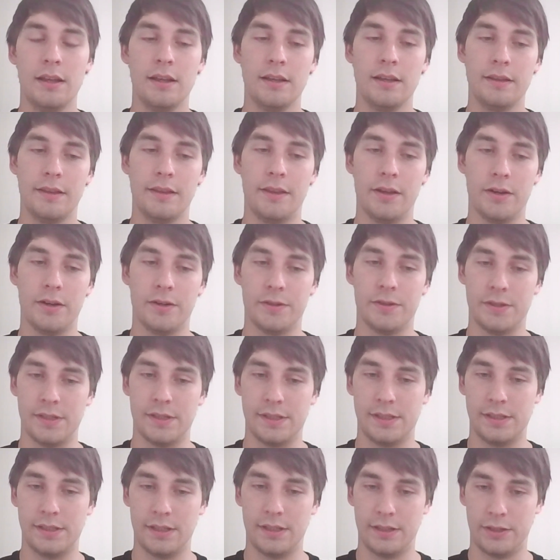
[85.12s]

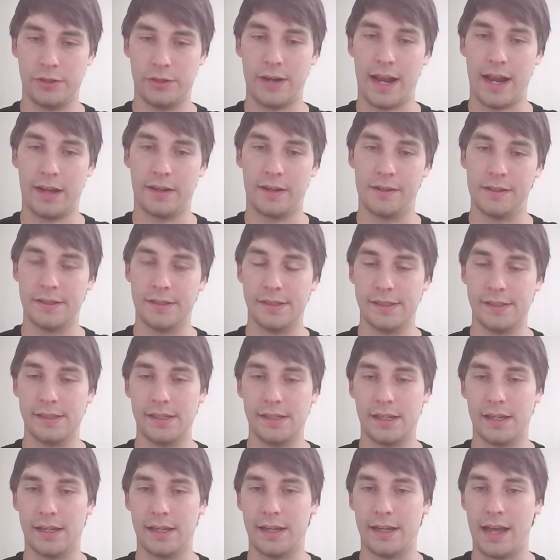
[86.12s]
those trackers
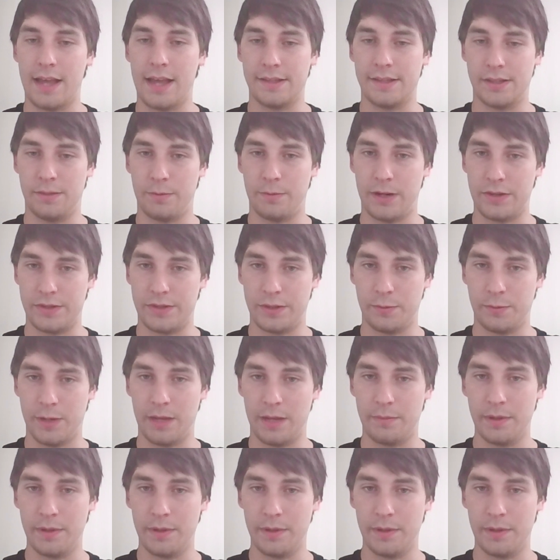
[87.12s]
uh, as you browse the web.